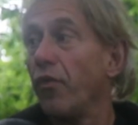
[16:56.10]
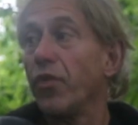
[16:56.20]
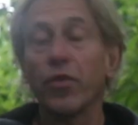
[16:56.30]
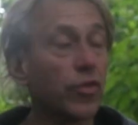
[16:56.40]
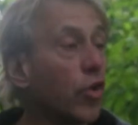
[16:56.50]

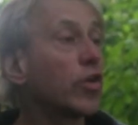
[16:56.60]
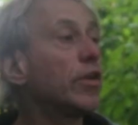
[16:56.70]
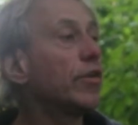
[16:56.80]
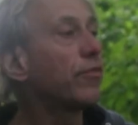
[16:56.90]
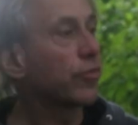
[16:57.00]
they're
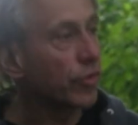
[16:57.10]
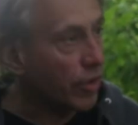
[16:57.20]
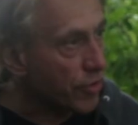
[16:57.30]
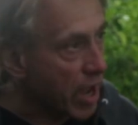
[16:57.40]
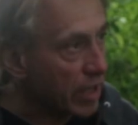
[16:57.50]
looking for
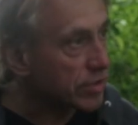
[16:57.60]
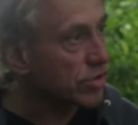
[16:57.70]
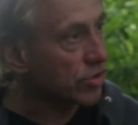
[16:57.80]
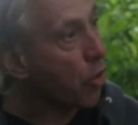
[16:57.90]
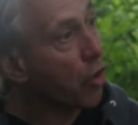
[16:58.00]
their
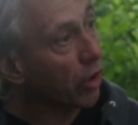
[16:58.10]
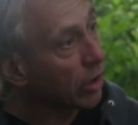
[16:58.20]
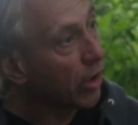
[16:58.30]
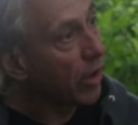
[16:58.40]
next score.